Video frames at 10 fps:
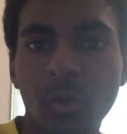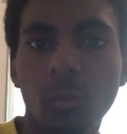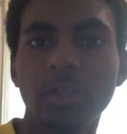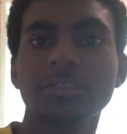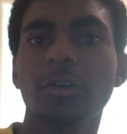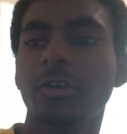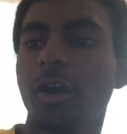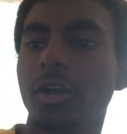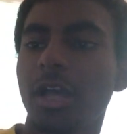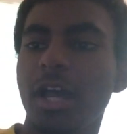What's going
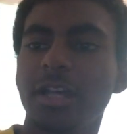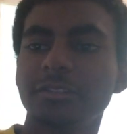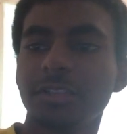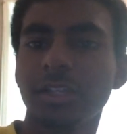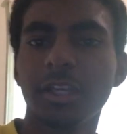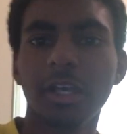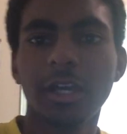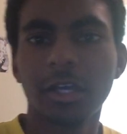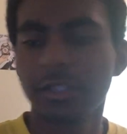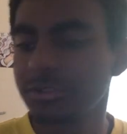on, guys?
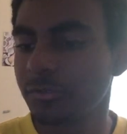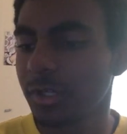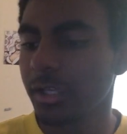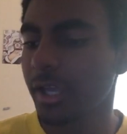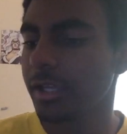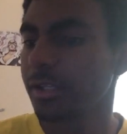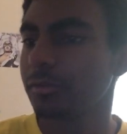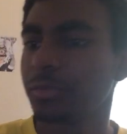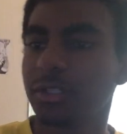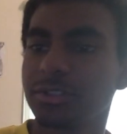Uh, it's Fun Guy here. Let
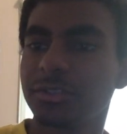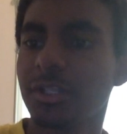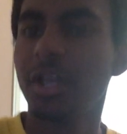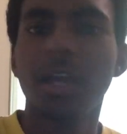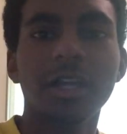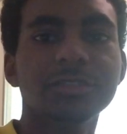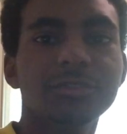me pause this. It's